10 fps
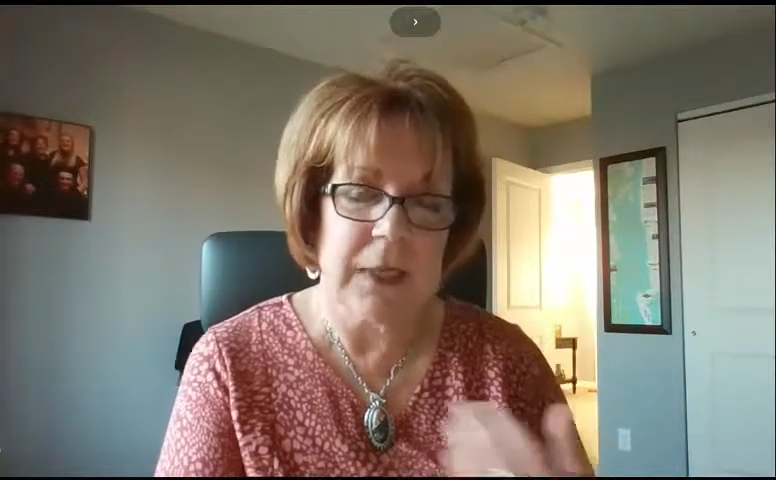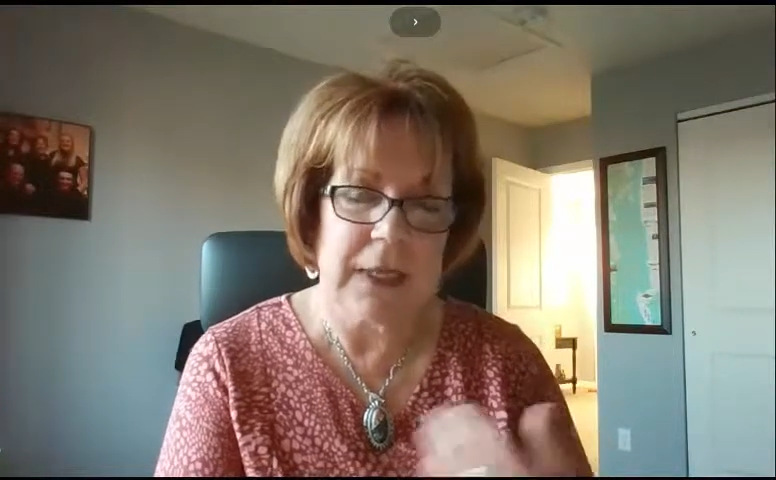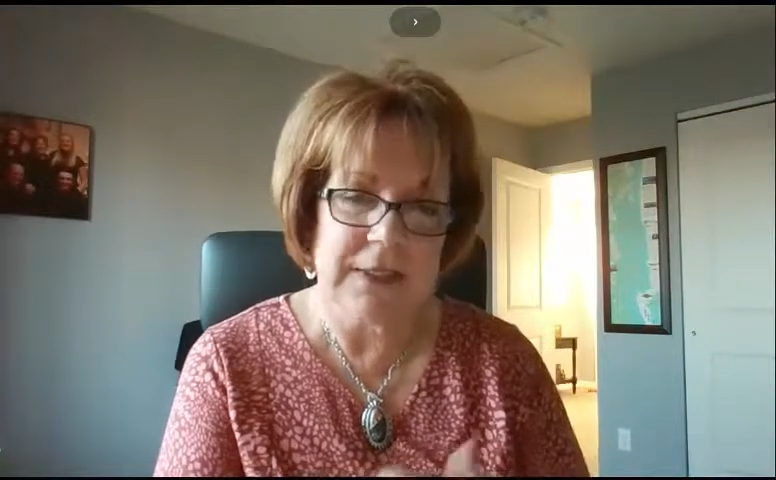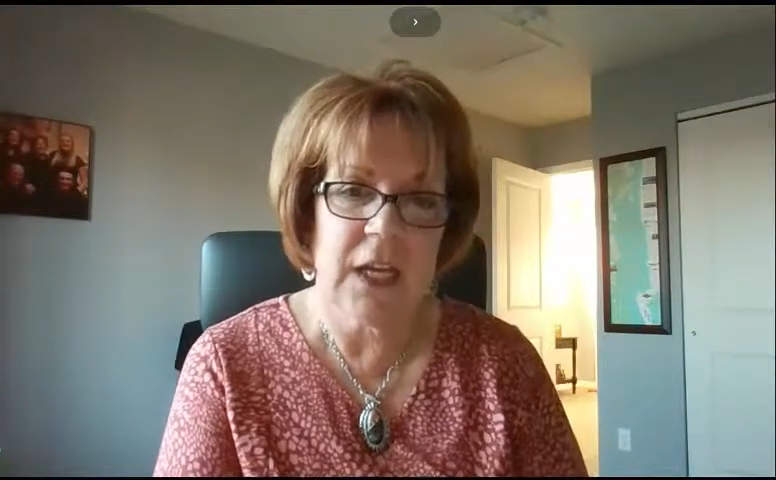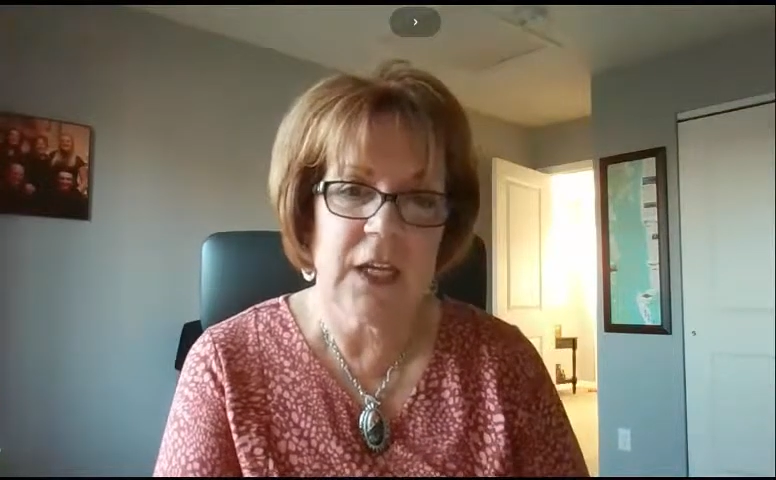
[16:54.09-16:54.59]
I'm
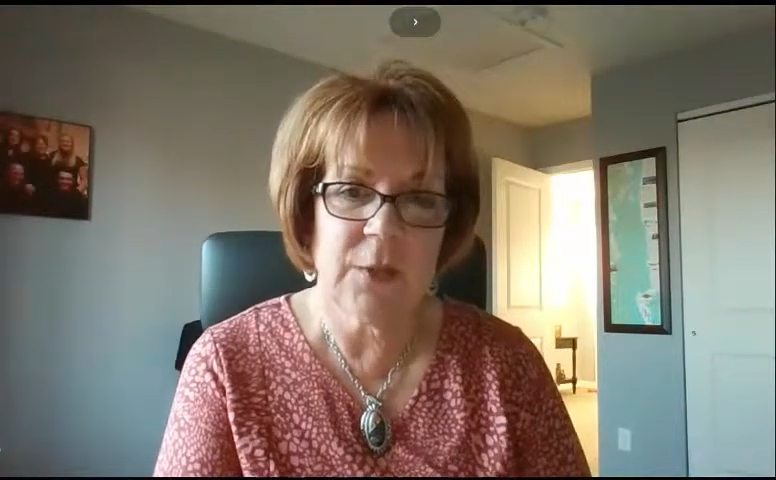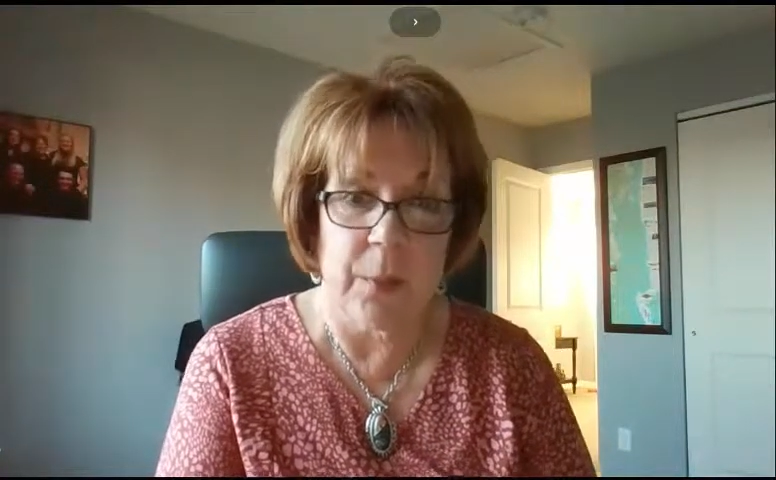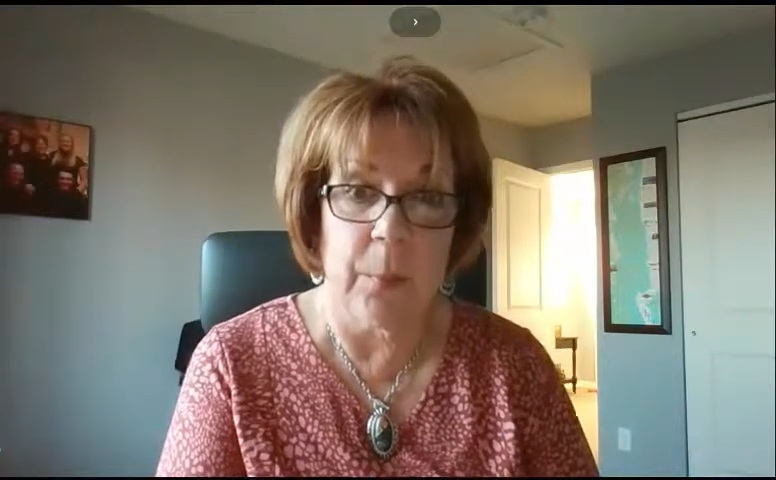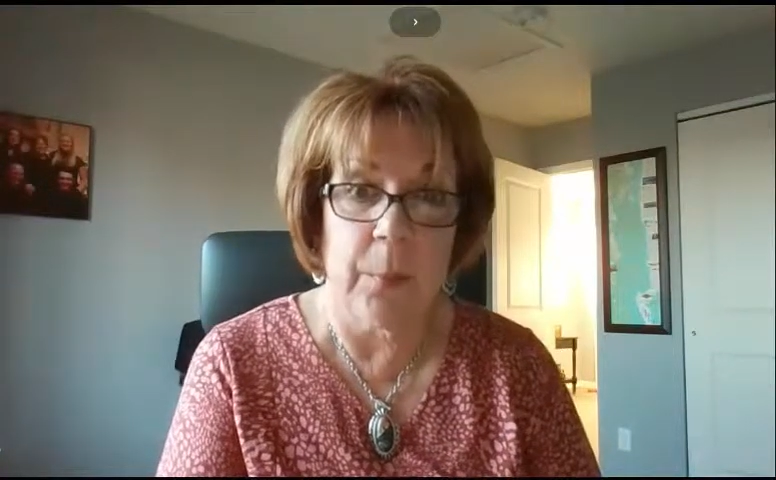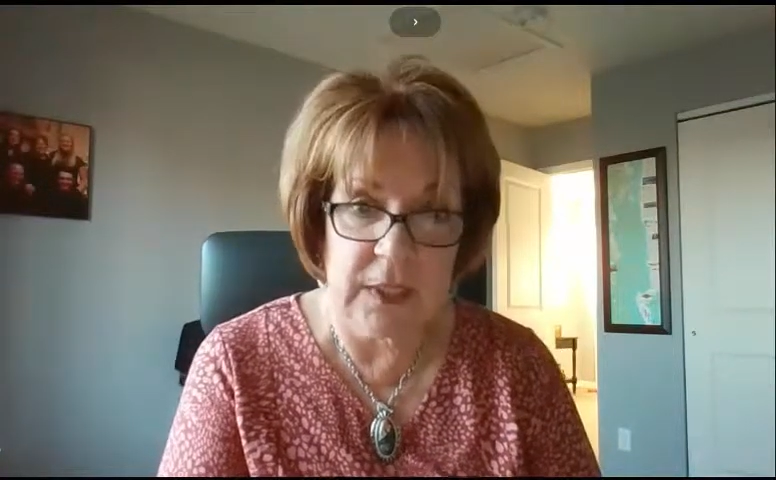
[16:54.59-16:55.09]
going to tell you
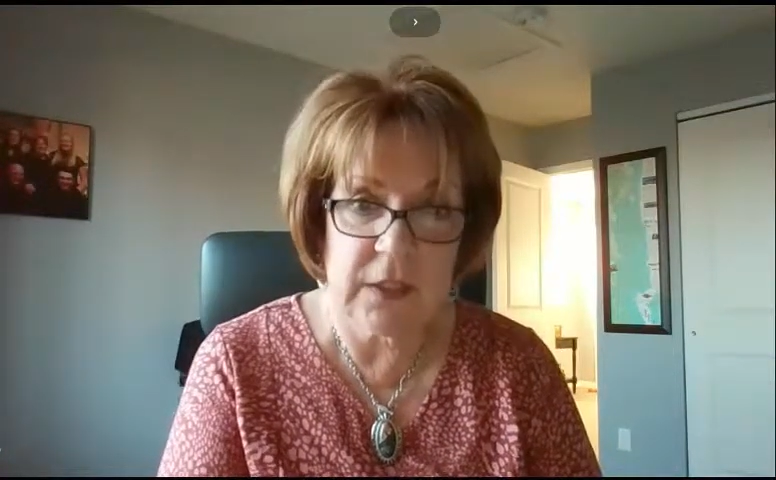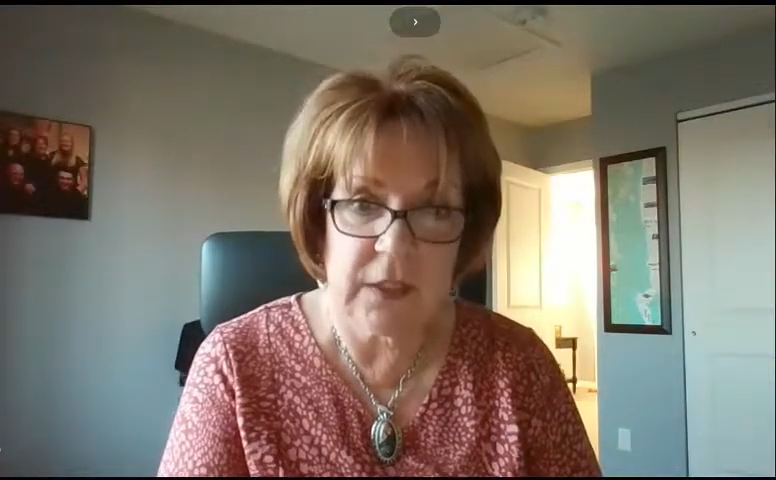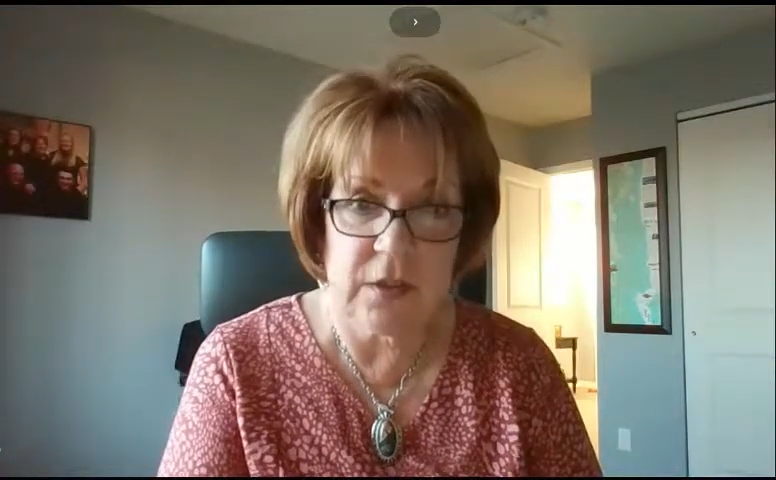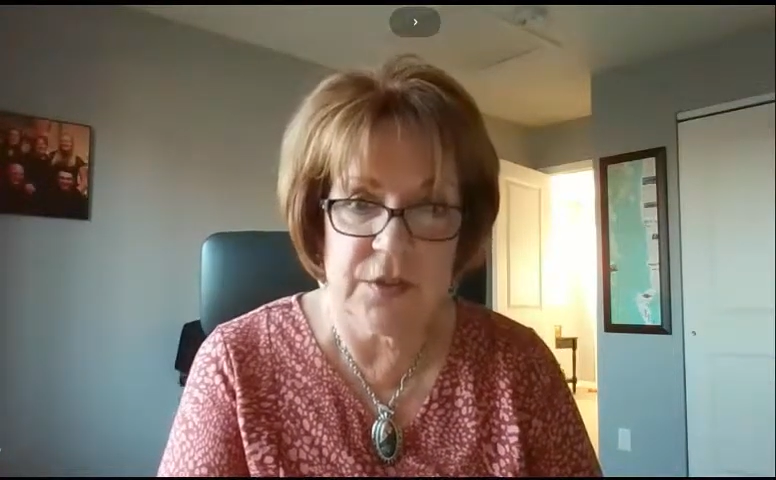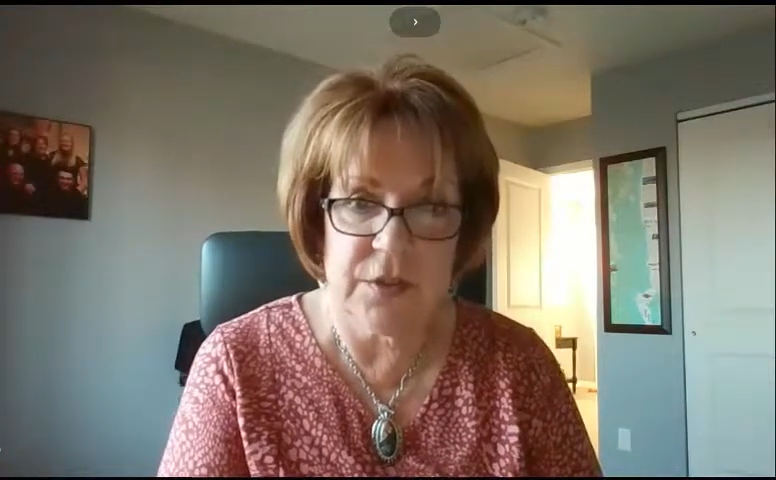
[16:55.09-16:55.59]
it's a
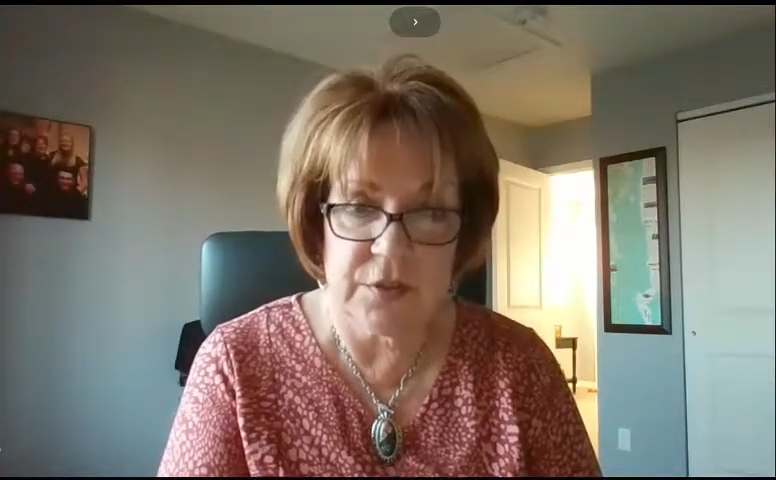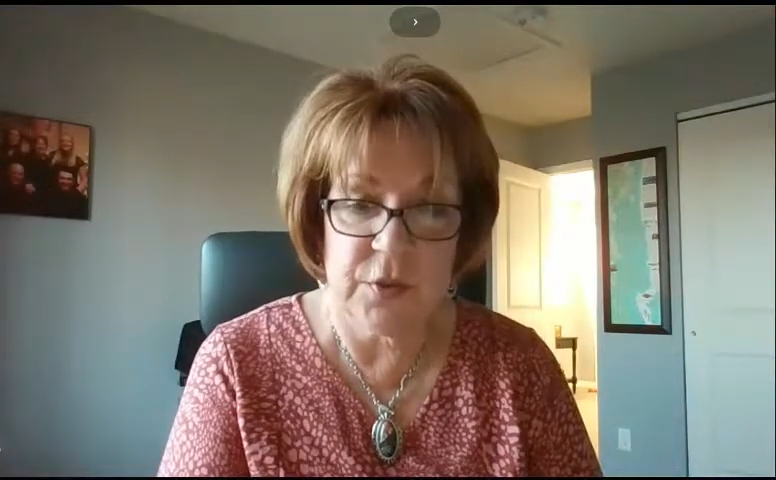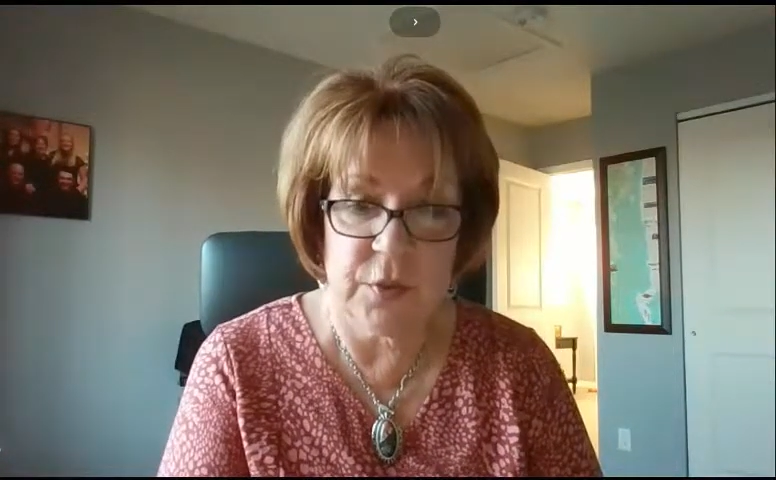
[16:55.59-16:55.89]
precursor